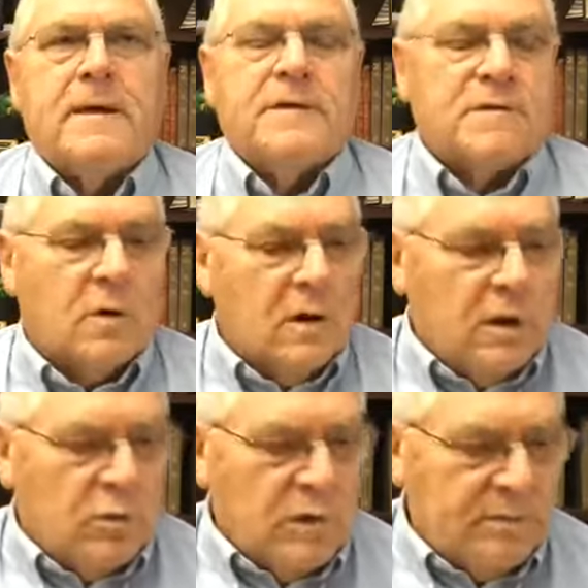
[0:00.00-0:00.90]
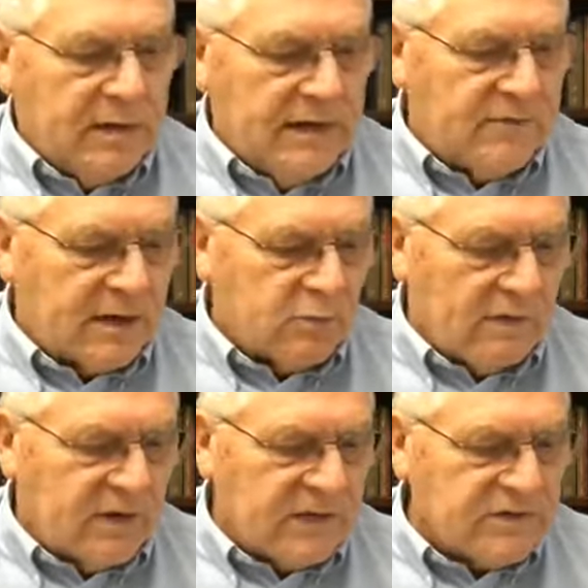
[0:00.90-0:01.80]
So we believe that
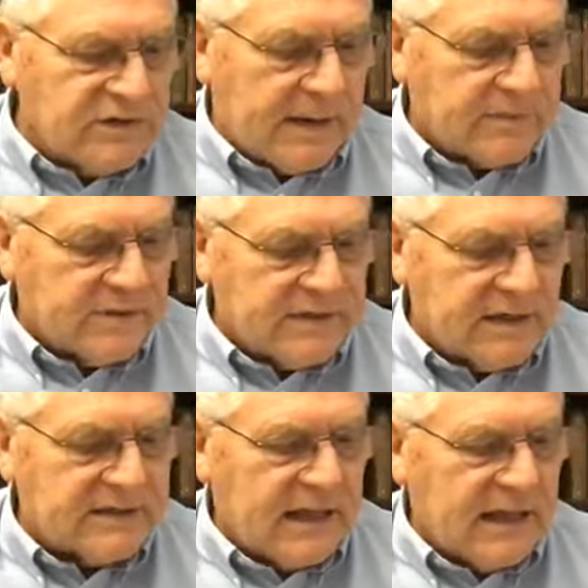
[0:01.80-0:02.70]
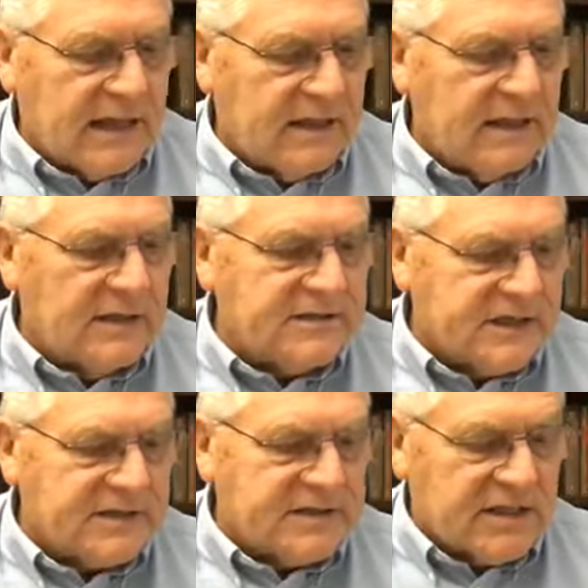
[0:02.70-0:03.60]
Revelation chapter 6 in the
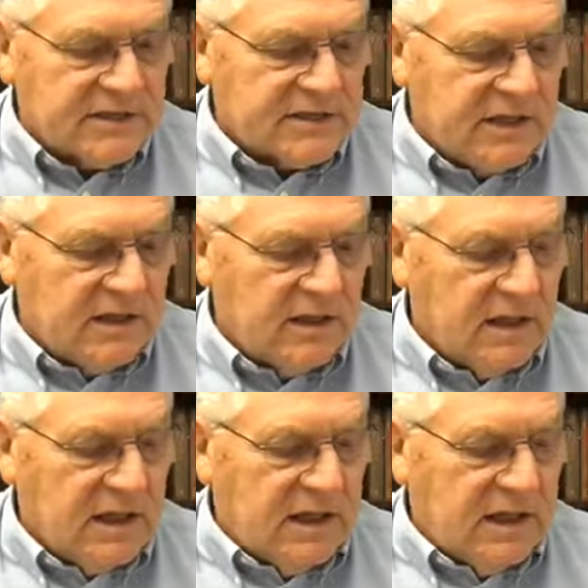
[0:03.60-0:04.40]
sixth seal